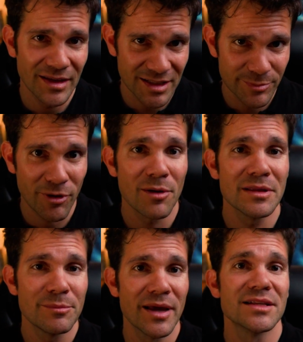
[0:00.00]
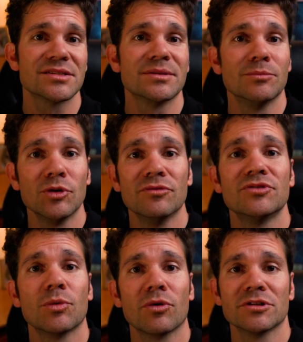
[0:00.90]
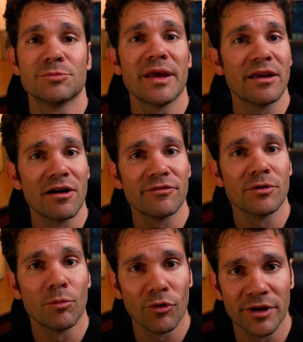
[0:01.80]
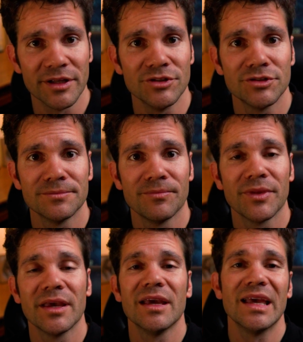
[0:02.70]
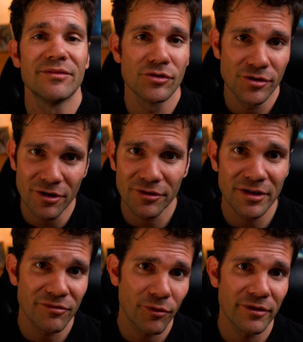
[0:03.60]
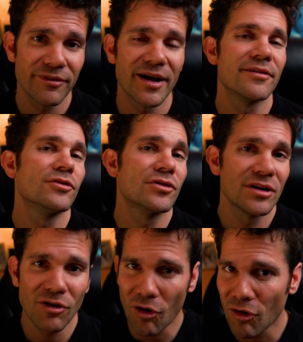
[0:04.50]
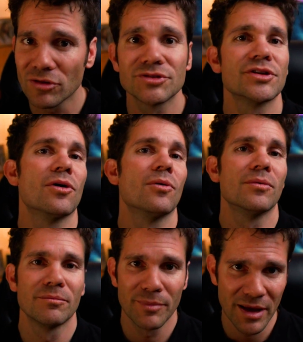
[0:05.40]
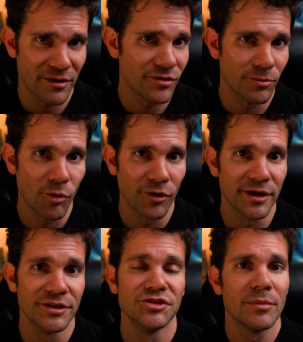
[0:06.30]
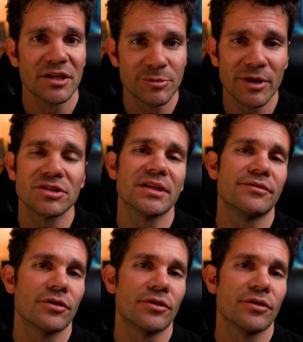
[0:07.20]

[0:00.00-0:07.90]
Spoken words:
it's probably best to move towards paying off your mortgage. If you're younger than 45, you can also pay off your mortgage, but especially if